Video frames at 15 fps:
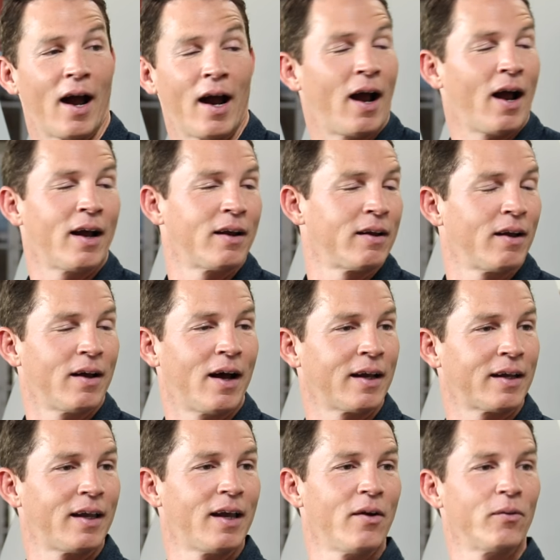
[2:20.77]
I, I,
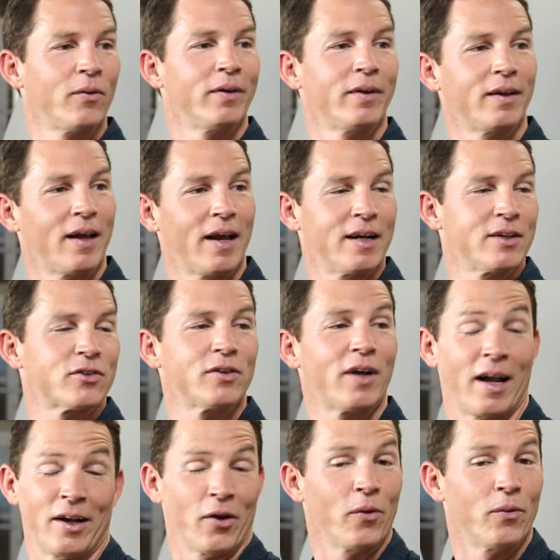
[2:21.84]
I can't really answer
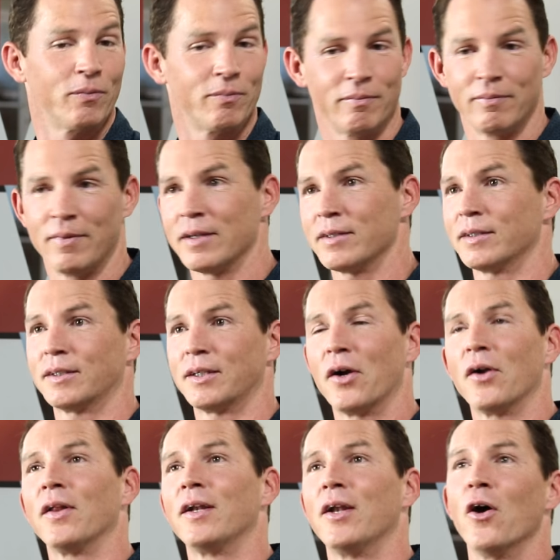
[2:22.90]
it. I don't
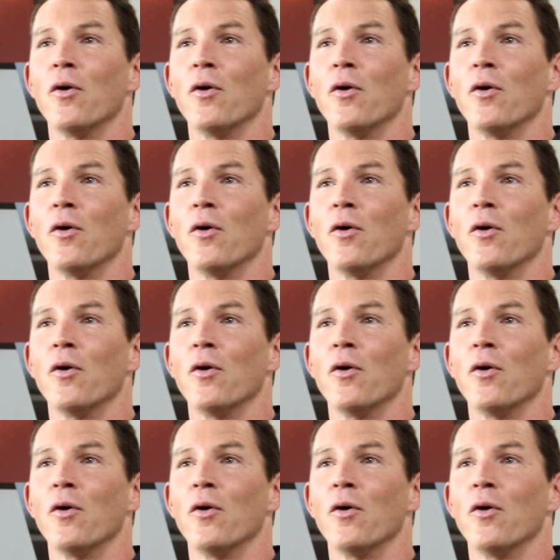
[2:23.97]
necessarily